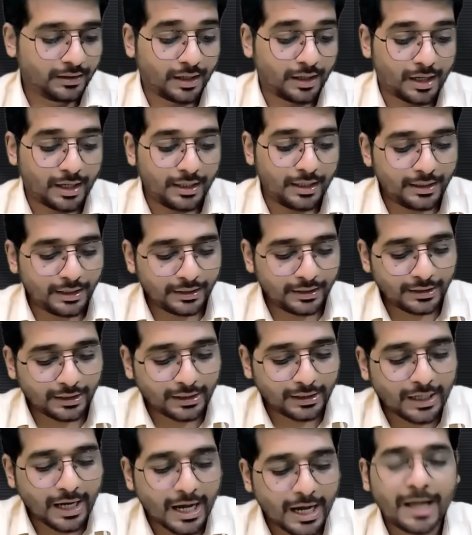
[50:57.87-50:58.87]
Under
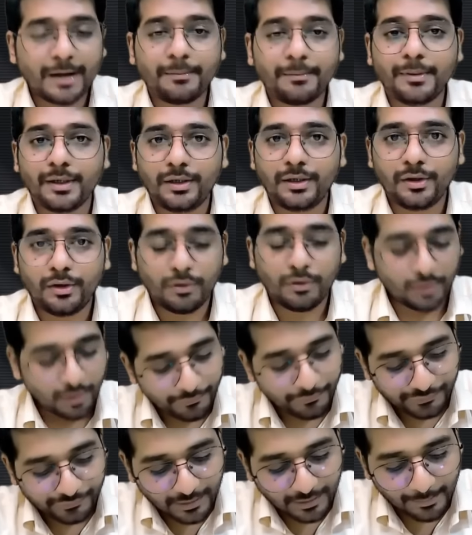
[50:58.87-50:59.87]
the garb
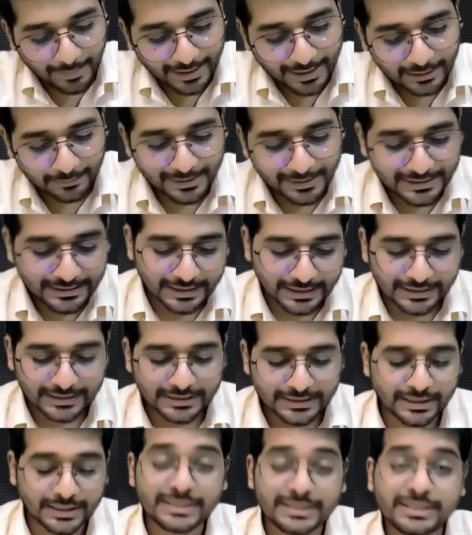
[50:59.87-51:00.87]
of cement
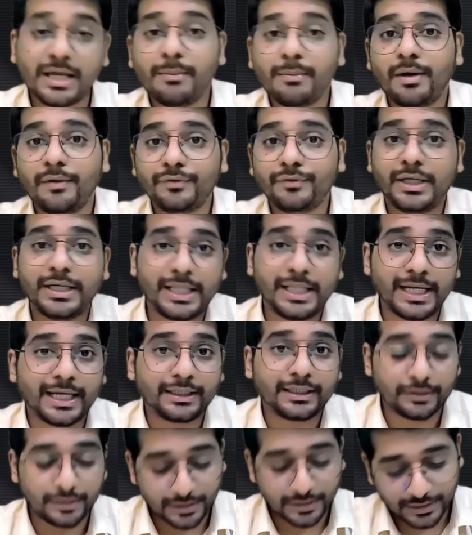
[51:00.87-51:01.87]
business, some of the
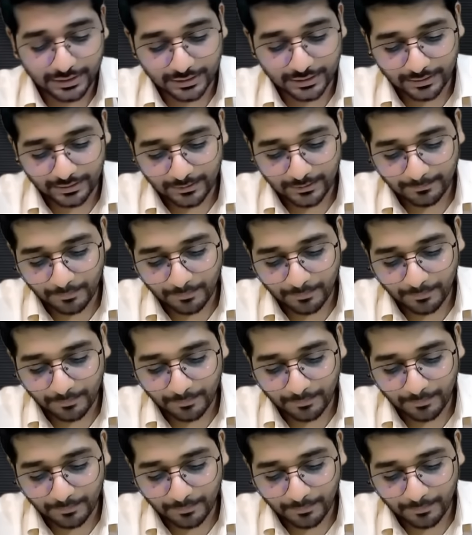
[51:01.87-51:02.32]
directors